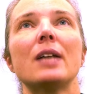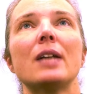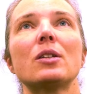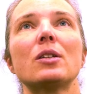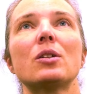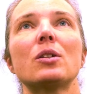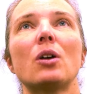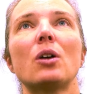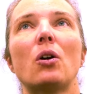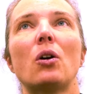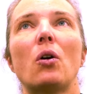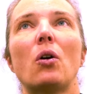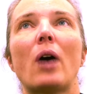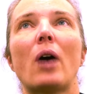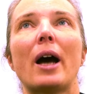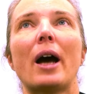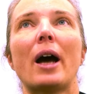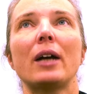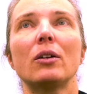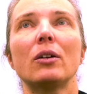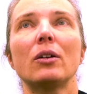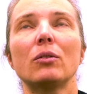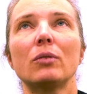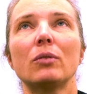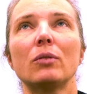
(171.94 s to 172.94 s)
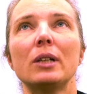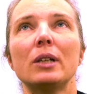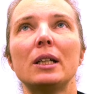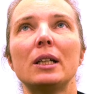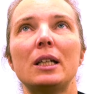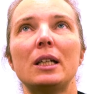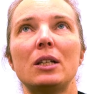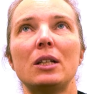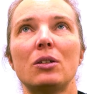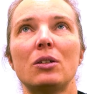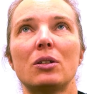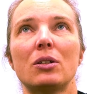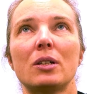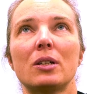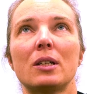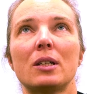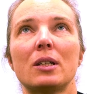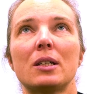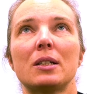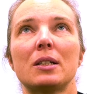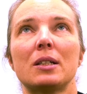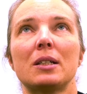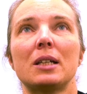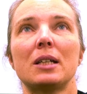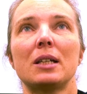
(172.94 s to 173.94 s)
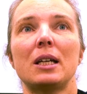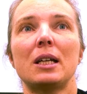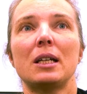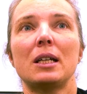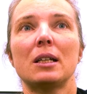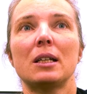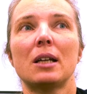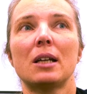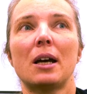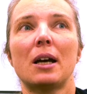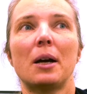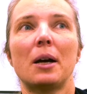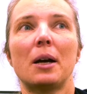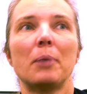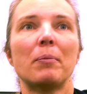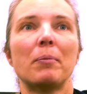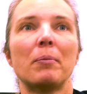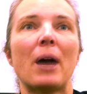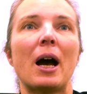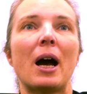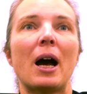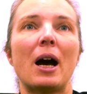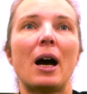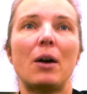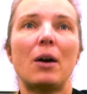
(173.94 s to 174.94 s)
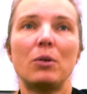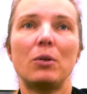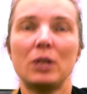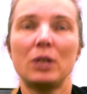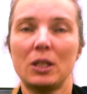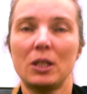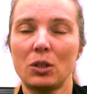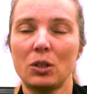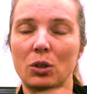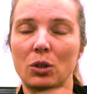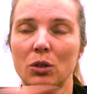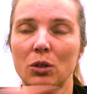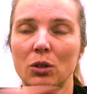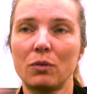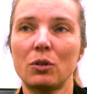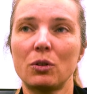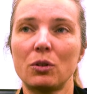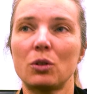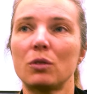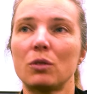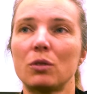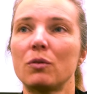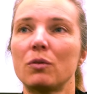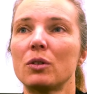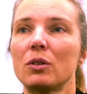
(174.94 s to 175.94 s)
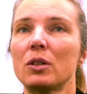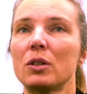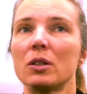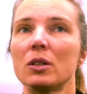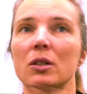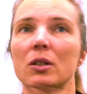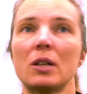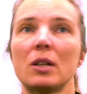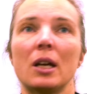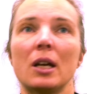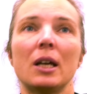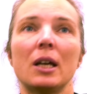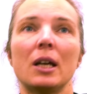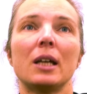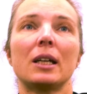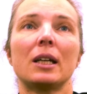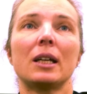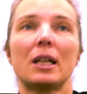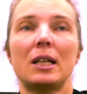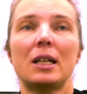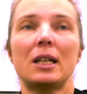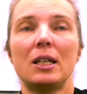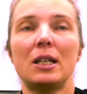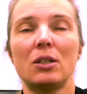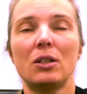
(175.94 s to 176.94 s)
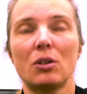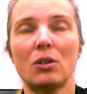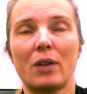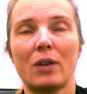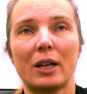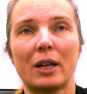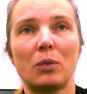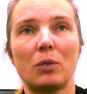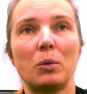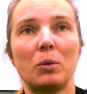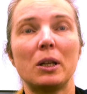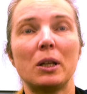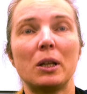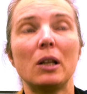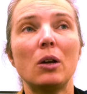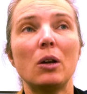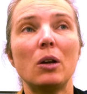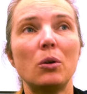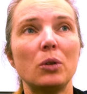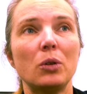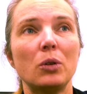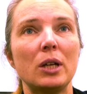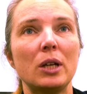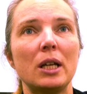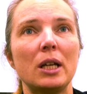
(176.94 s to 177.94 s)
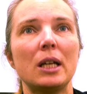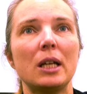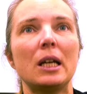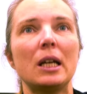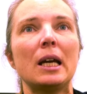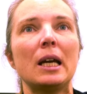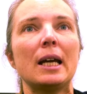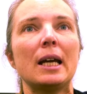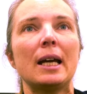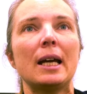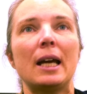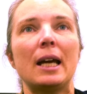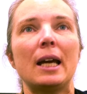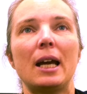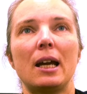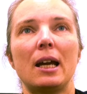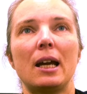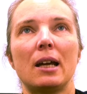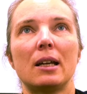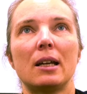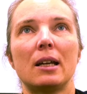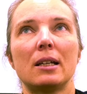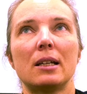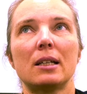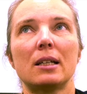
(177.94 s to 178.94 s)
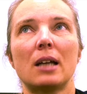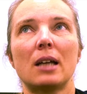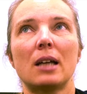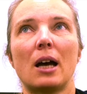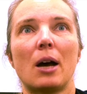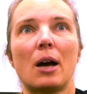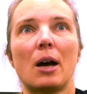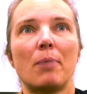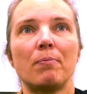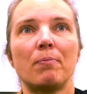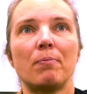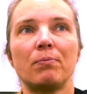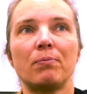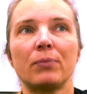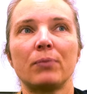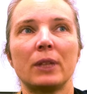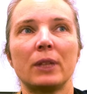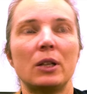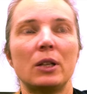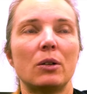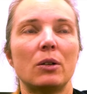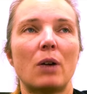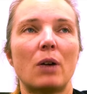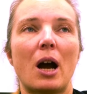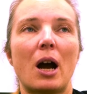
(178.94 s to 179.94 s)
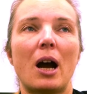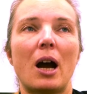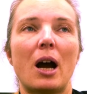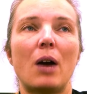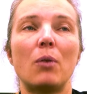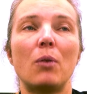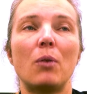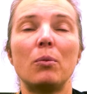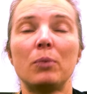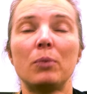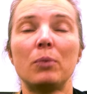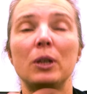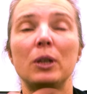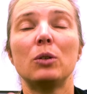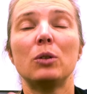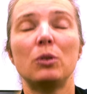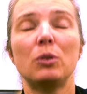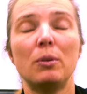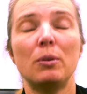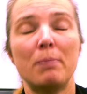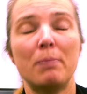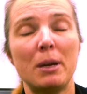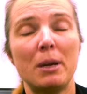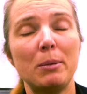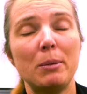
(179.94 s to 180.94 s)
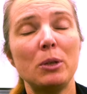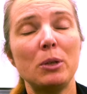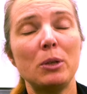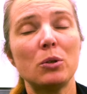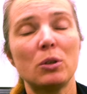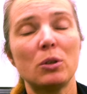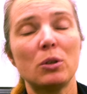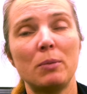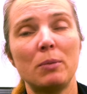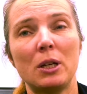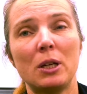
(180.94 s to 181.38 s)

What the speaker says: And so I got really interested in how these curved surfaces can interact with loading, and how we could maybe use